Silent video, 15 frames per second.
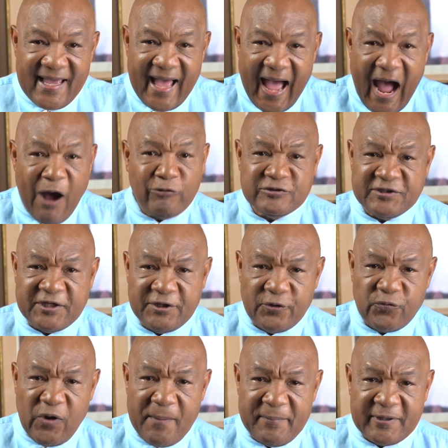I was in the
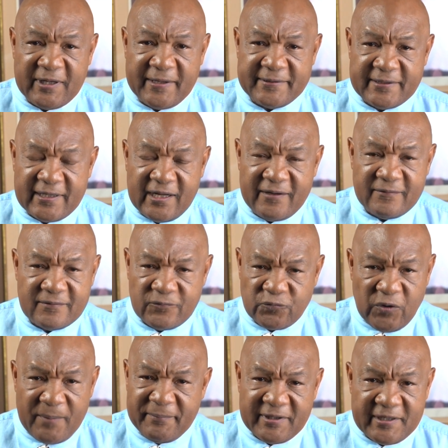
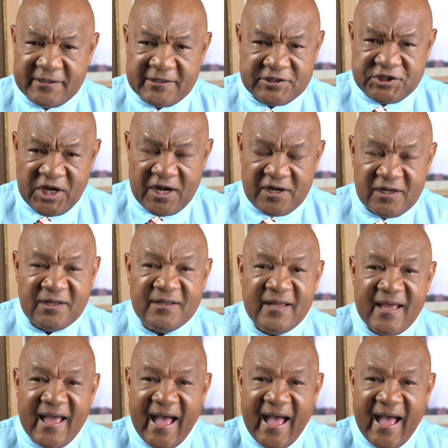rumble in the jungle.